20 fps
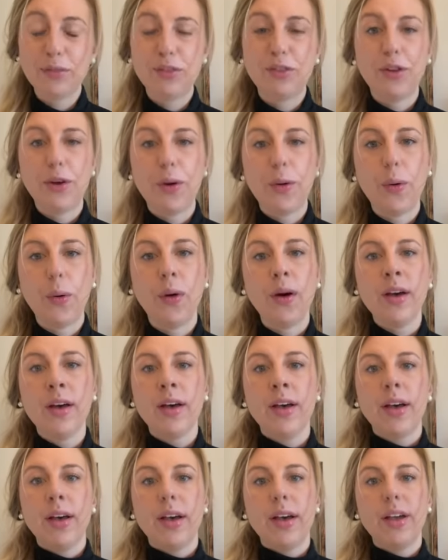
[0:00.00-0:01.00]
So
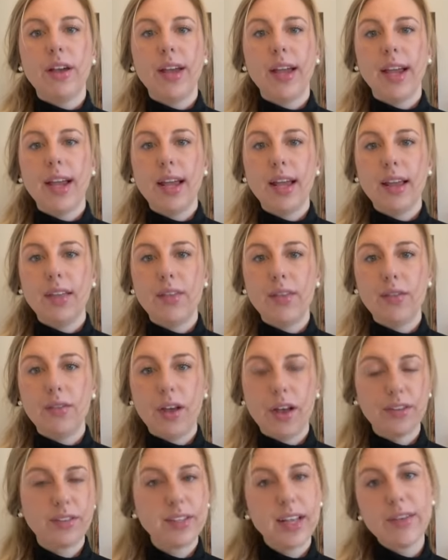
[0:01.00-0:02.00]

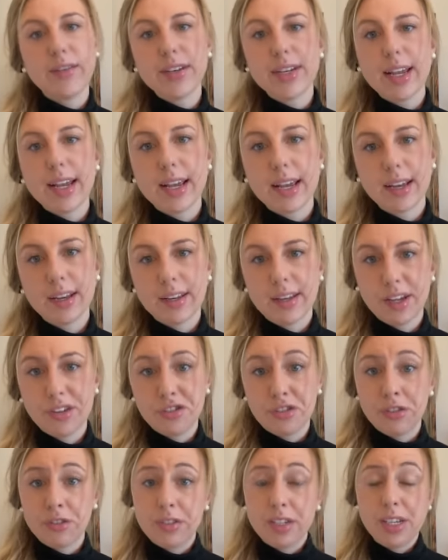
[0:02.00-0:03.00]
a 7-day
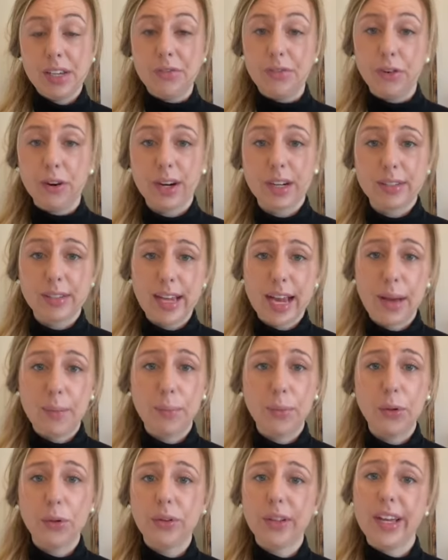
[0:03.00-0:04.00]
contingency, for
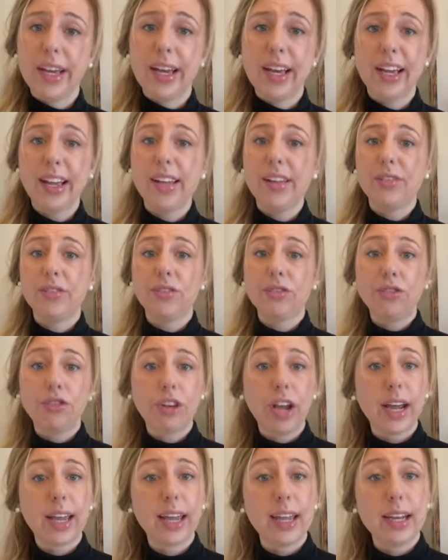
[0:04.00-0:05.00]
example, is
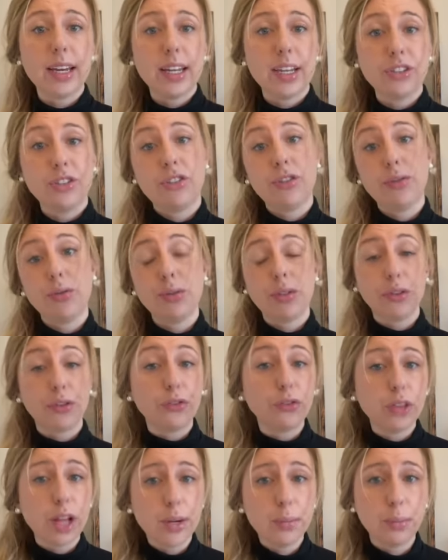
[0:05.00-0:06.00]
checking into the
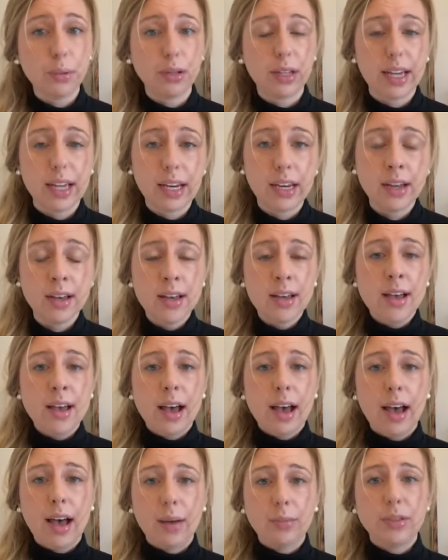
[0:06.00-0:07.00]
floodplain
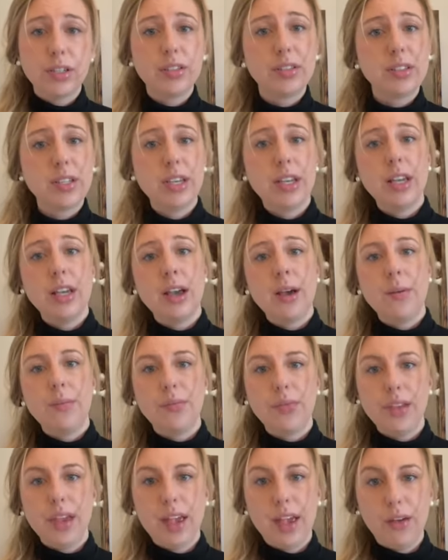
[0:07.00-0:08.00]
to see
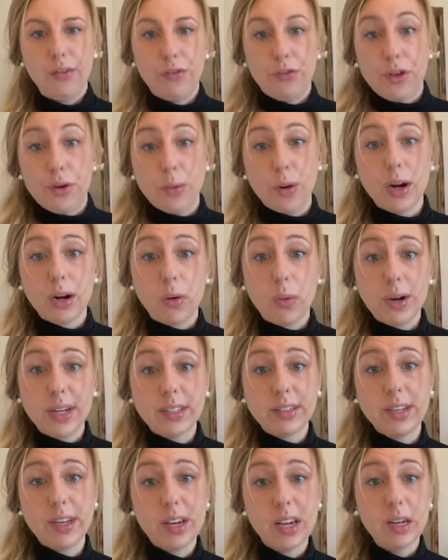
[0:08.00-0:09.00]
if you are
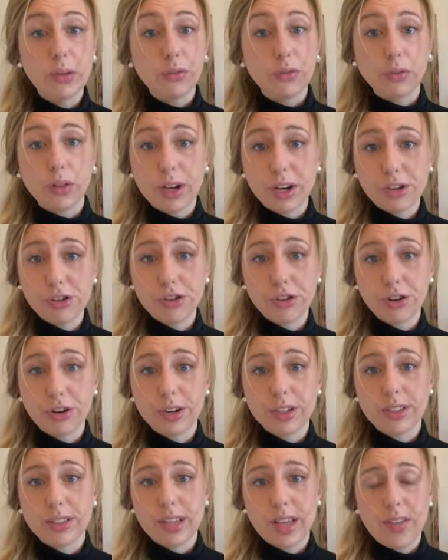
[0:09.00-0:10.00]
going to need flood
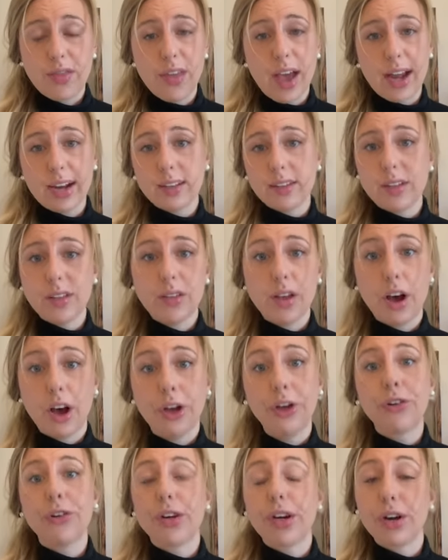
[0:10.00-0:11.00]
insurance and that it's in the
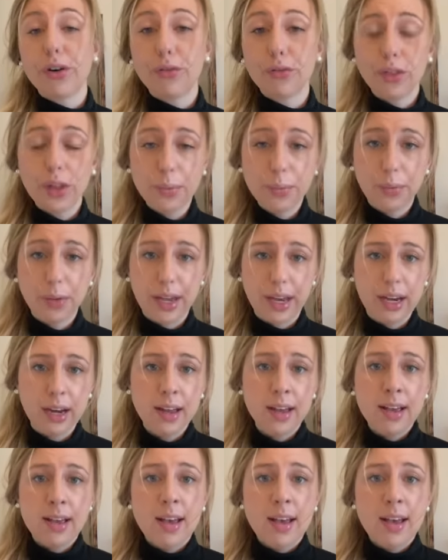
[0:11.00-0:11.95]
100-year floodplain.